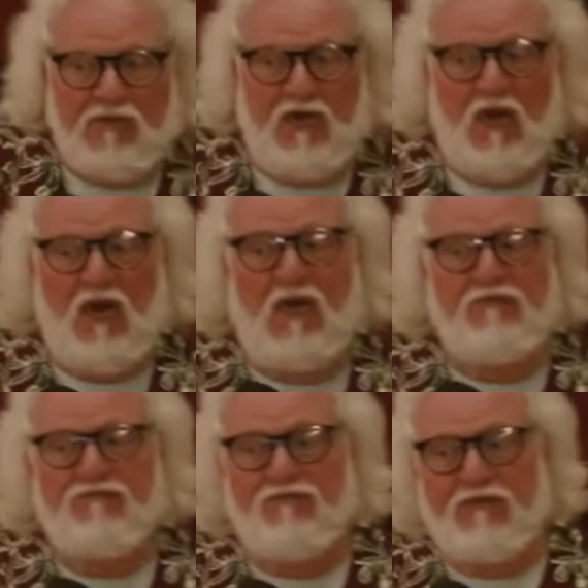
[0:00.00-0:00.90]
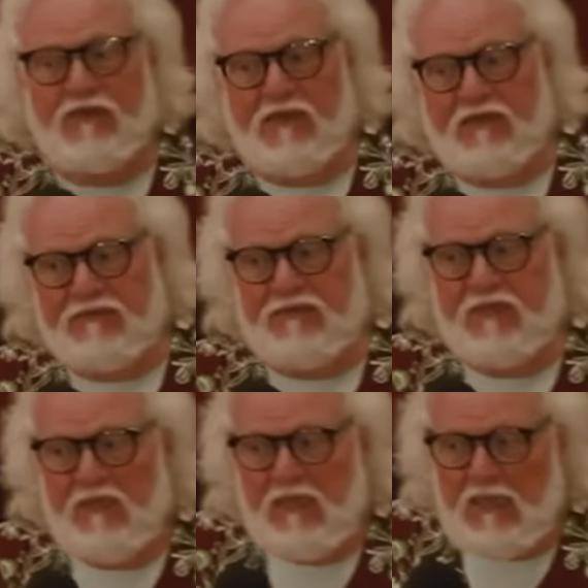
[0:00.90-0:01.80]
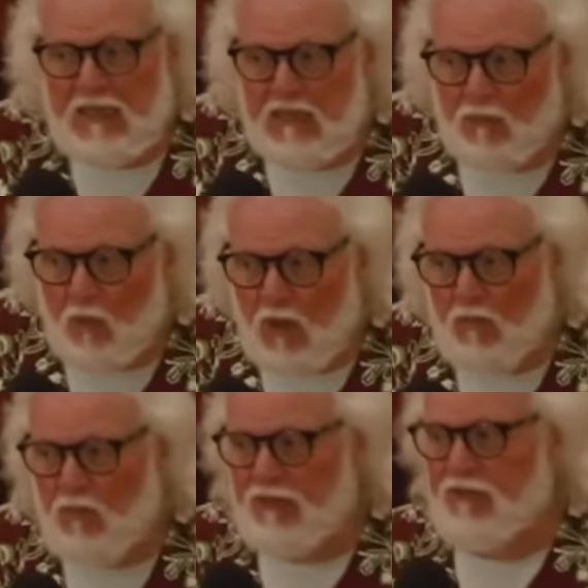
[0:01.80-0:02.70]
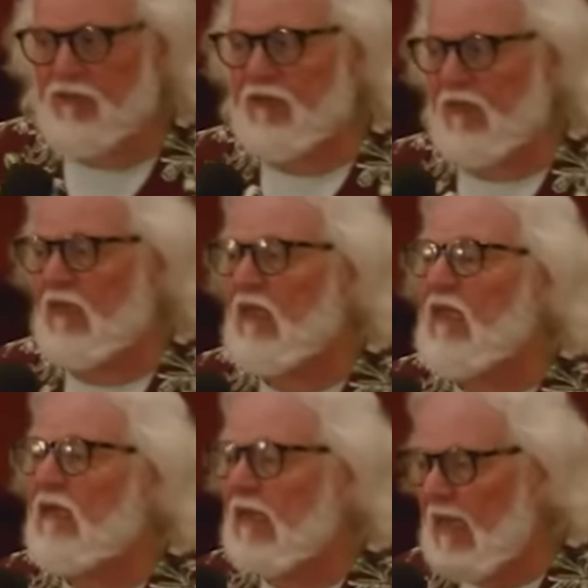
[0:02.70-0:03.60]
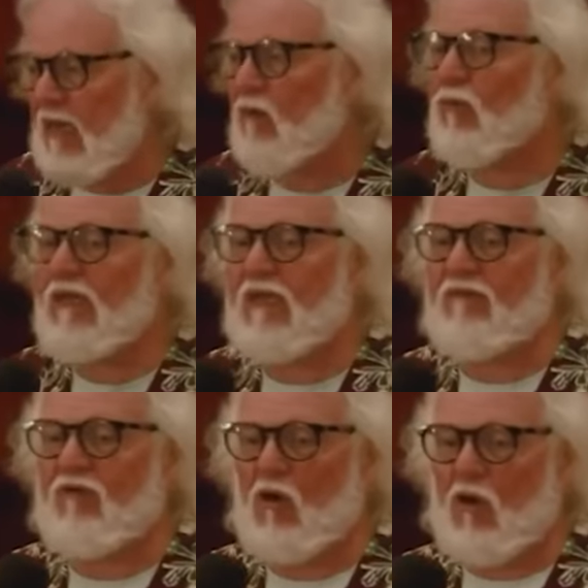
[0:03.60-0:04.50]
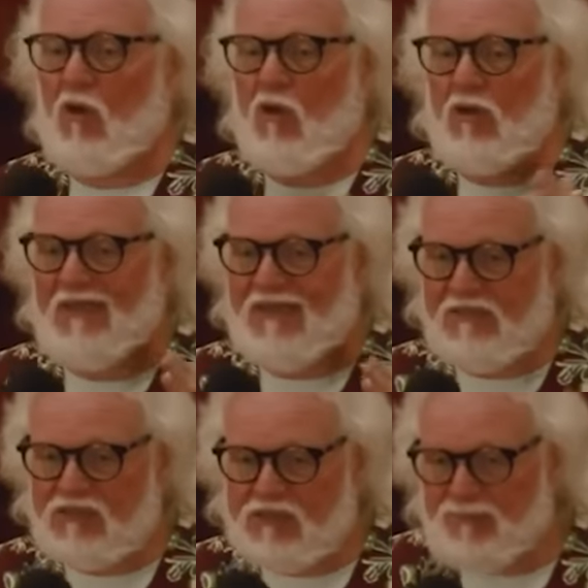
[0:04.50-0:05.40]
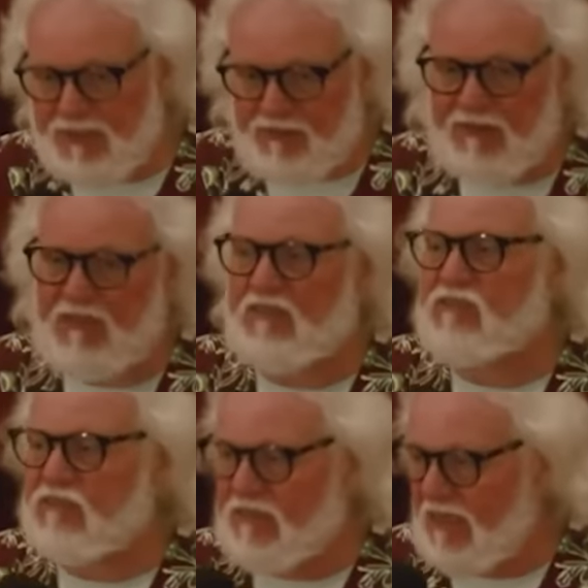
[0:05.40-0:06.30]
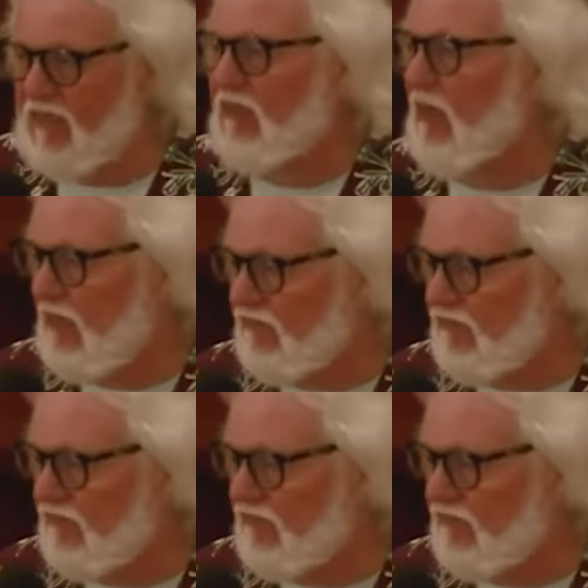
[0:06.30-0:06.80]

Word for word: of conflict in what we're doing. Now, we have all experienced that